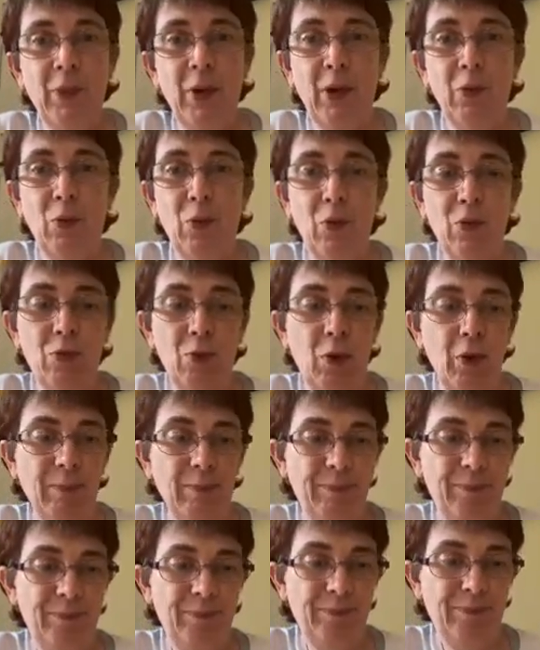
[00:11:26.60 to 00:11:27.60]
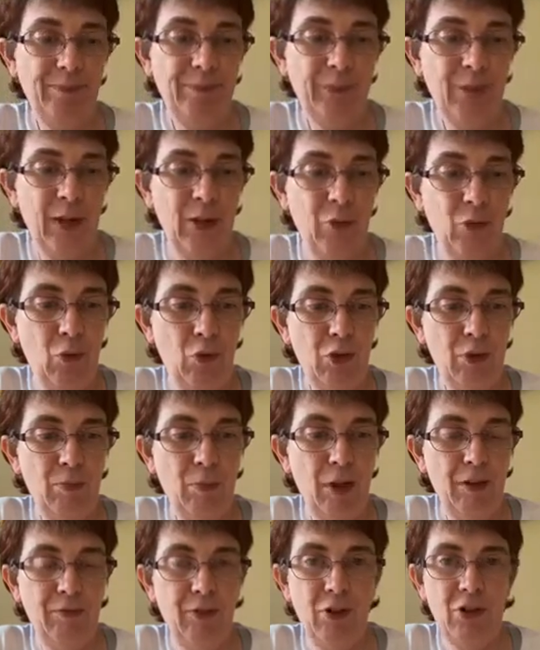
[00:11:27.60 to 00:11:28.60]
I wrote one. I wrote
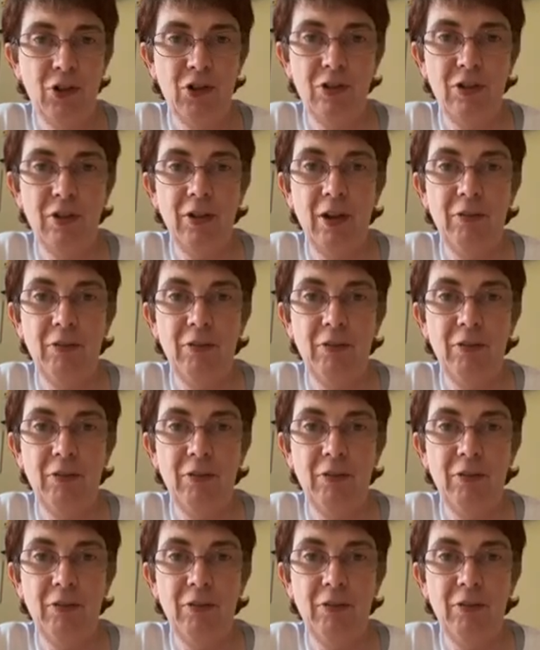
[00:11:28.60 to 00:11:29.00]
my version